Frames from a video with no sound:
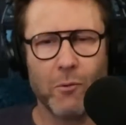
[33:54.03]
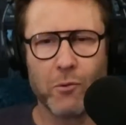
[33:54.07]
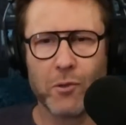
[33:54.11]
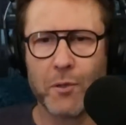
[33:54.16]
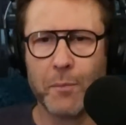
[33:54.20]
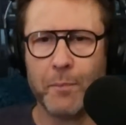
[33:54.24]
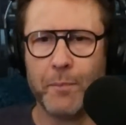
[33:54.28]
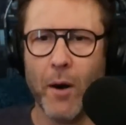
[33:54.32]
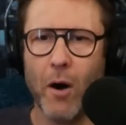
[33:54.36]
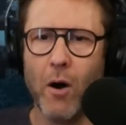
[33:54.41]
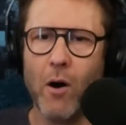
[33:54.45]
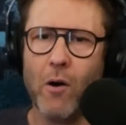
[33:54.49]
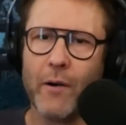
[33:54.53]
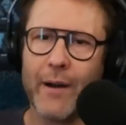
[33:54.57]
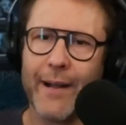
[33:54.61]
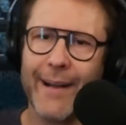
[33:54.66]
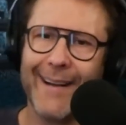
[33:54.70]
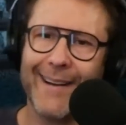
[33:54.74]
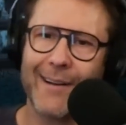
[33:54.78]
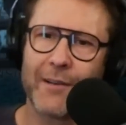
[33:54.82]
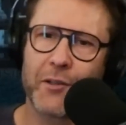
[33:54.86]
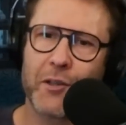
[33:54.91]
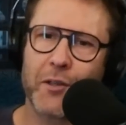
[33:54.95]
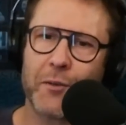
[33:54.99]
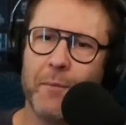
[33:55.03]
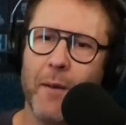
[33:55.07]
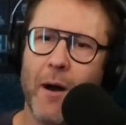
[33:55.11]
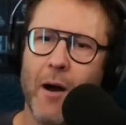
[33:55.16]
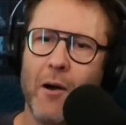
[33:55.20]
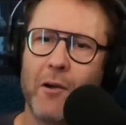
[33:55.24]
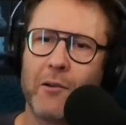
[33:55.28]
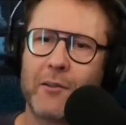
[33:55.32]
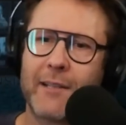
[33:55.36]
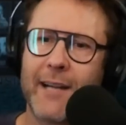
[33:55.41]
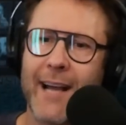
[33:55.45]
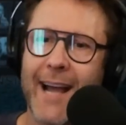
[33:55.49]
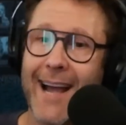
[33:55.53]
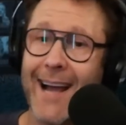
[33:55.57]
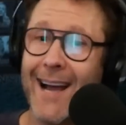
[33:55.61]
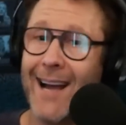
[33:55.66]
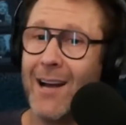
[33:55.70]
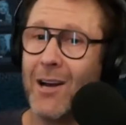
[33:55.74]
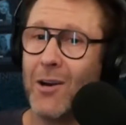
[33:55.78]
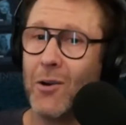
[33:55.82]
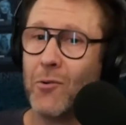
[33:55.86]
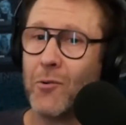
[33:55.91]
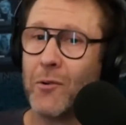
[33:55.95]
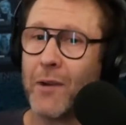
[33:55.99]
I was born in a small
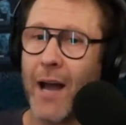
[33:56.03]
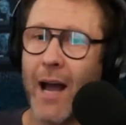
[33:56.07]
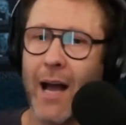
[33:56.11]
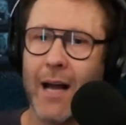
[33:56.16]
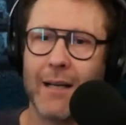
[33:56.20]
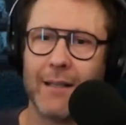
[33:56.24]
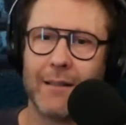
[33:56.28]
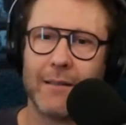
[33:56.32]
town.